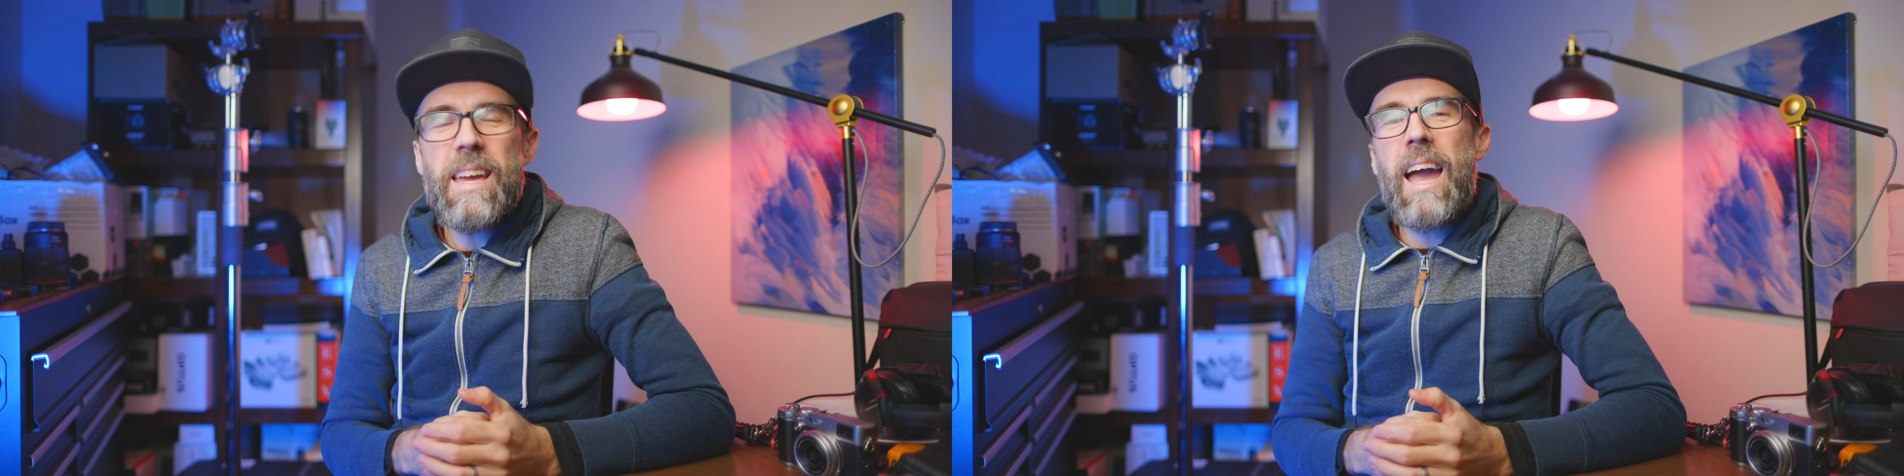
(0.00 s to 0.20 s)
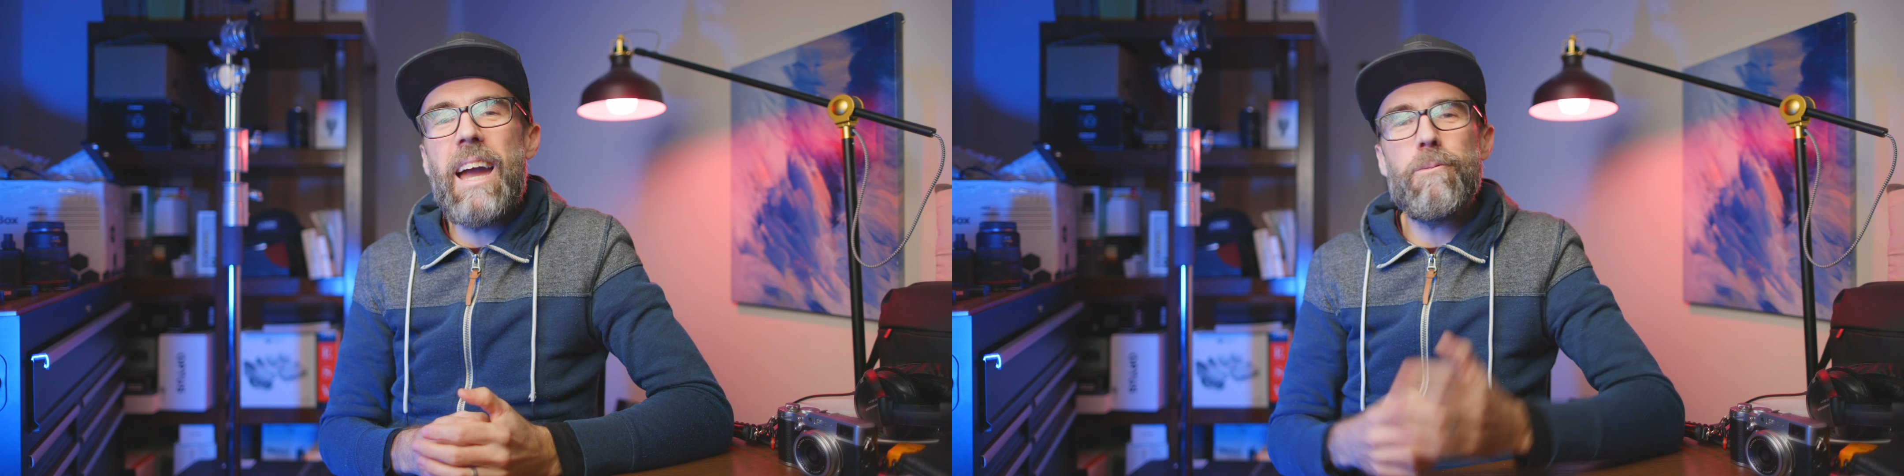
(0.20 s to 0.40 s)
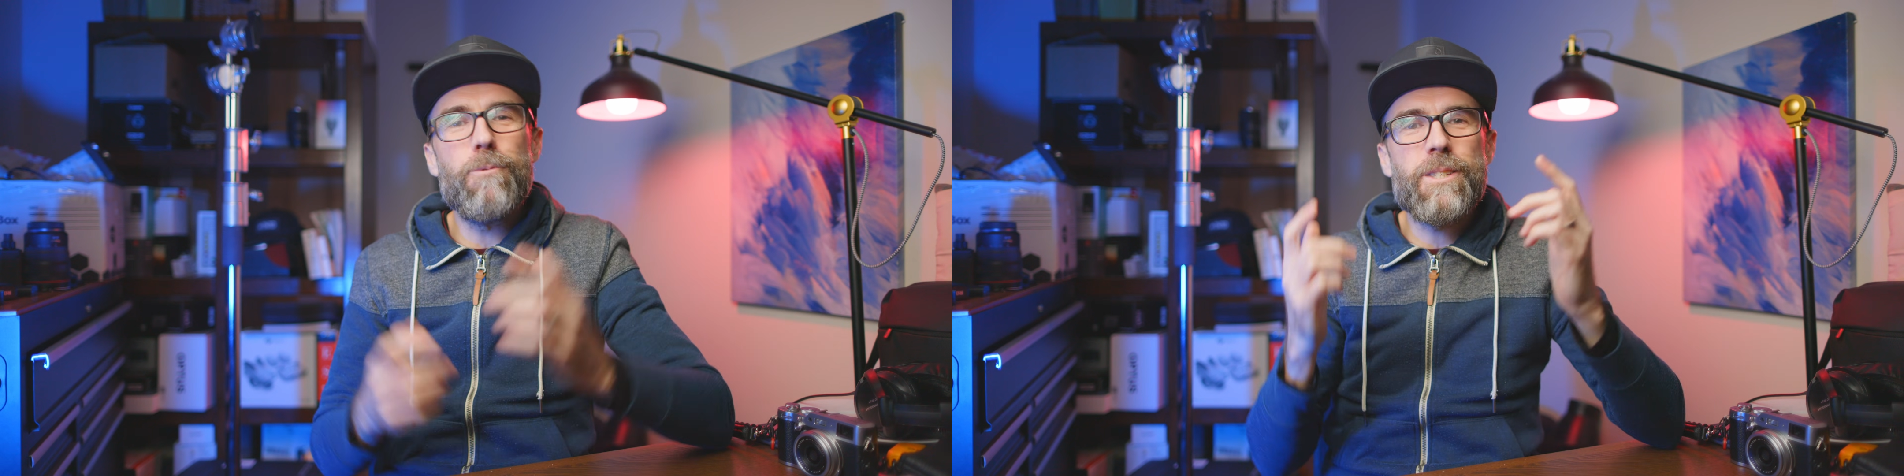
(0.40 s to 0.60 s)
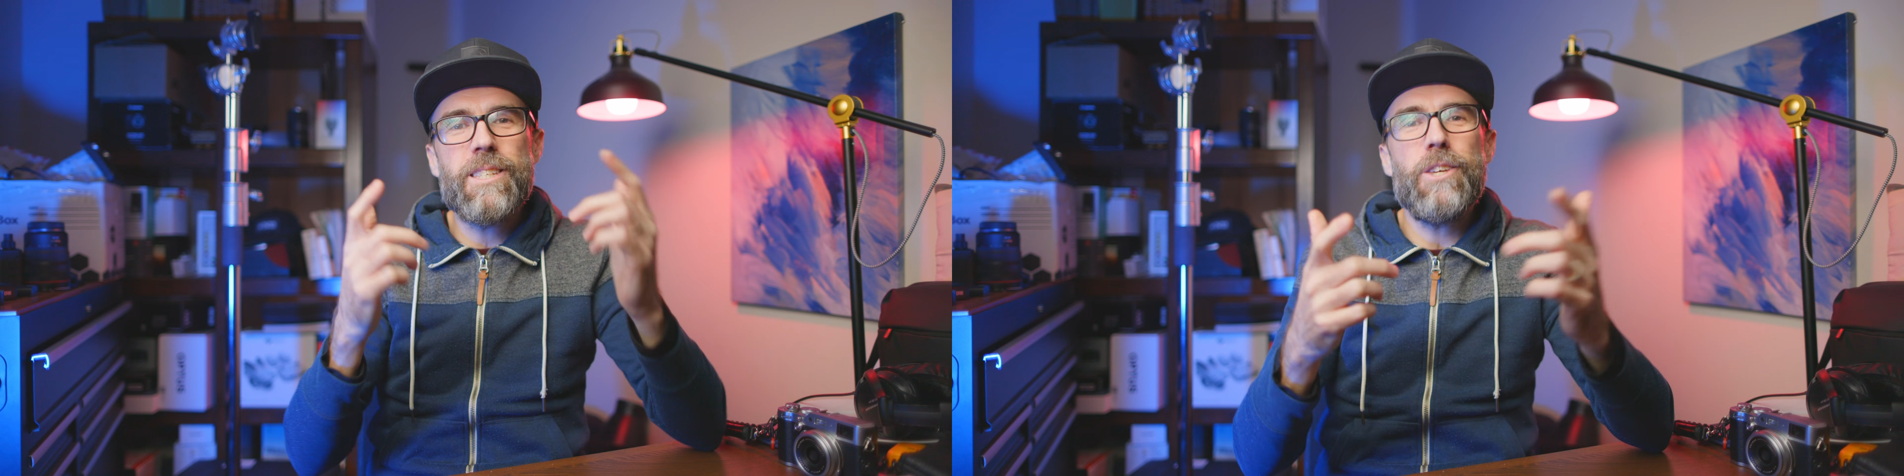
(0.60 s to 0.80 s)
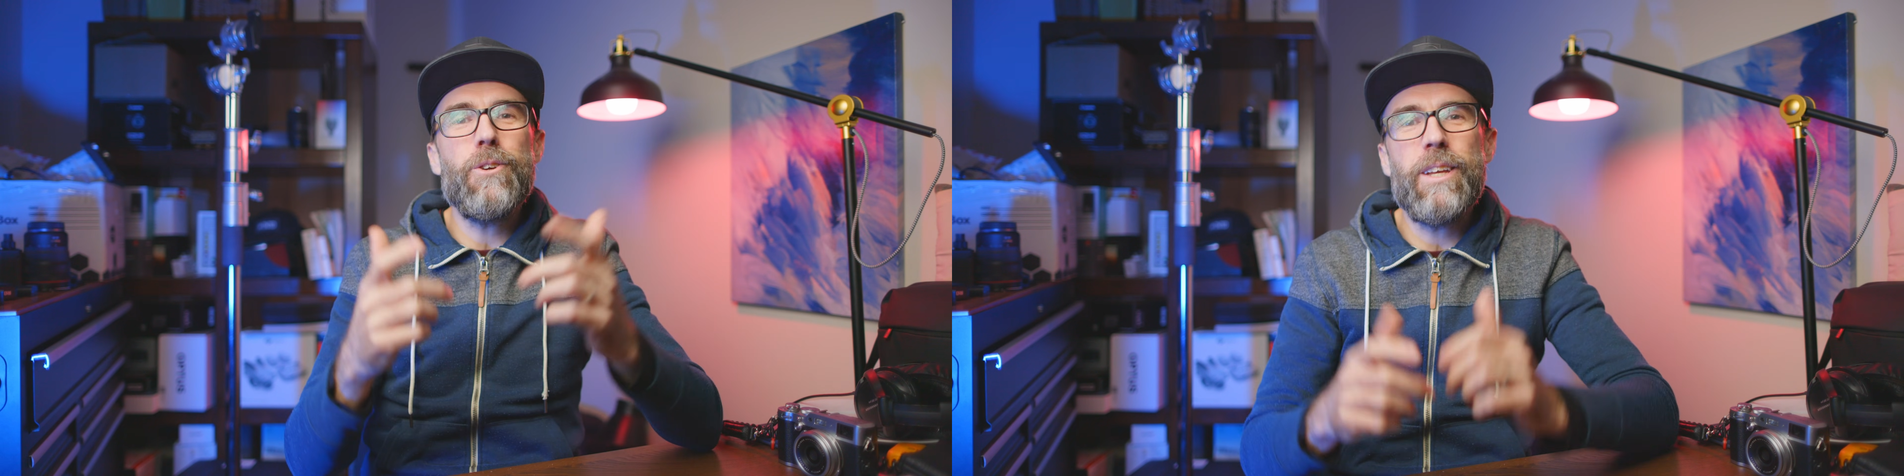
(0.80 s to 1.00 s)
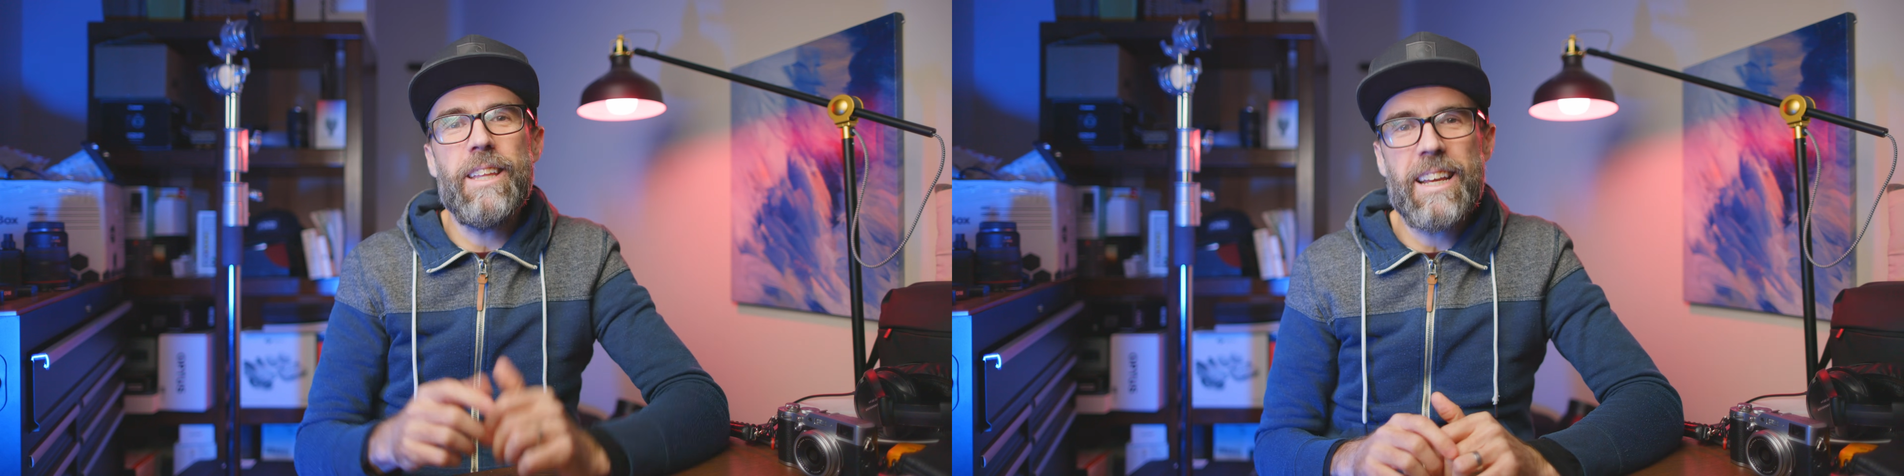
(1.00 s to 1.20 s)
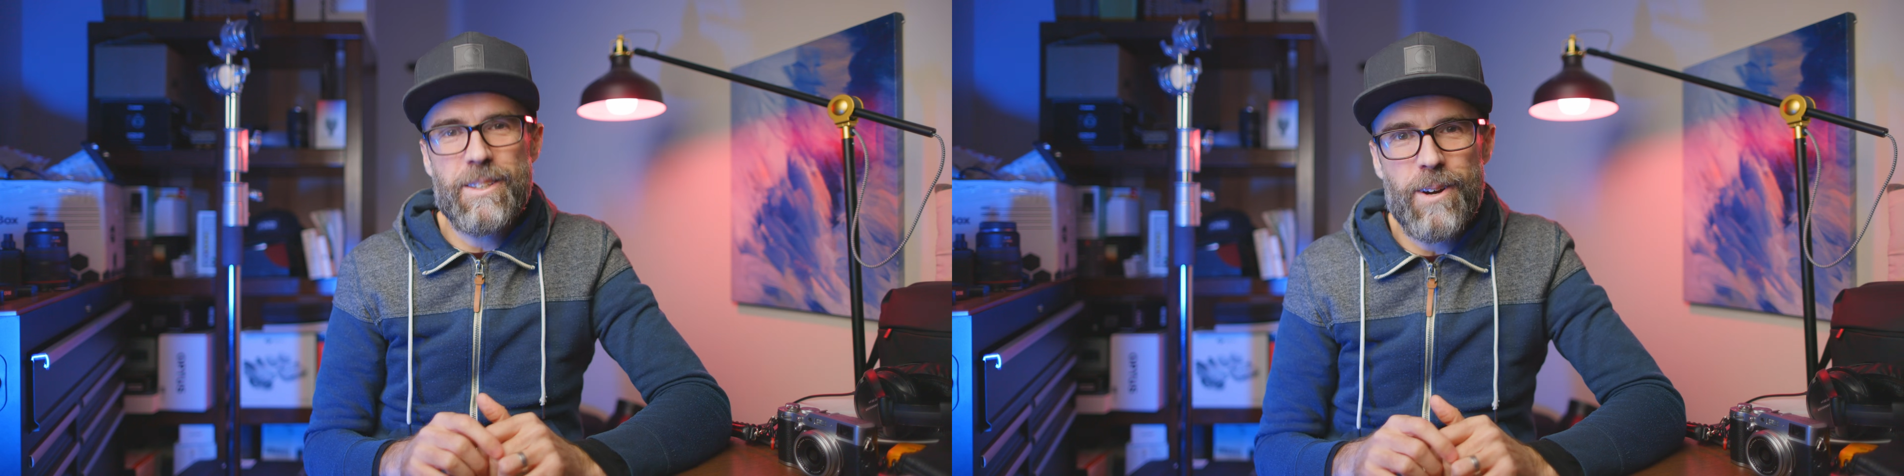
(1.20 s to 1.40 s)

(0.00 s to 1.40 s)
and we'll see you in the next